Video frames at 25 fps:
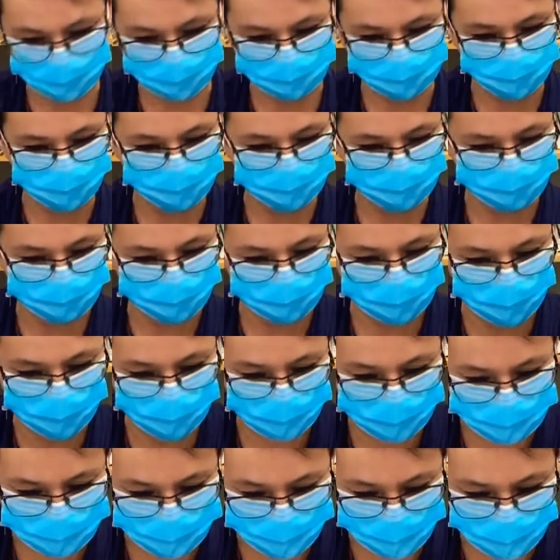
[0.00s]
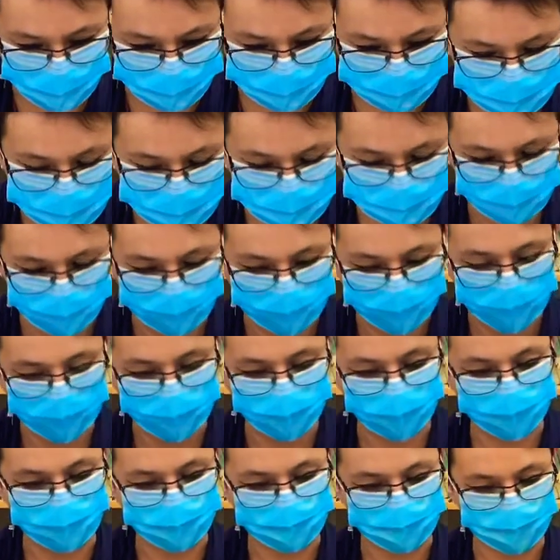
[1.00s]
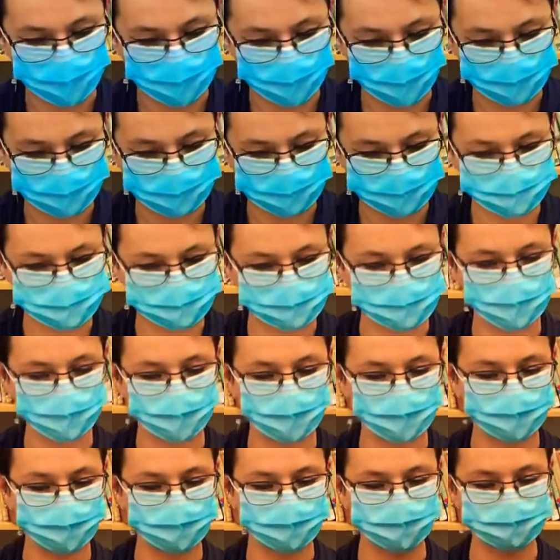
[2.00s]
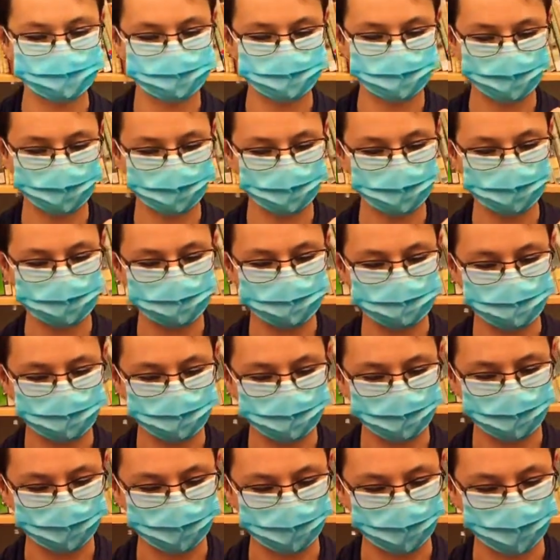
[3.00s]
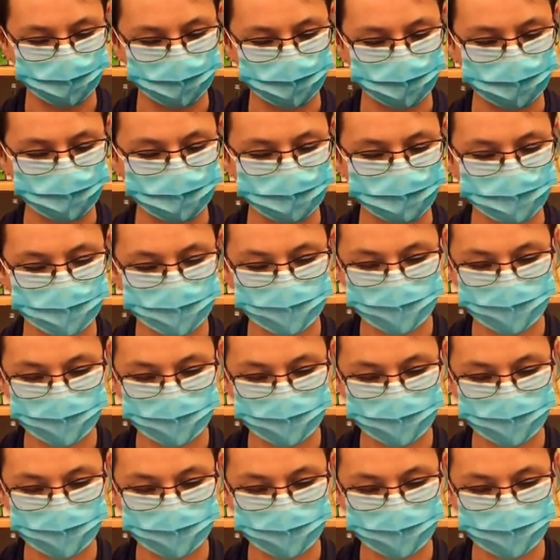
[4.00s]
made on the outer edge, and the other side is going to align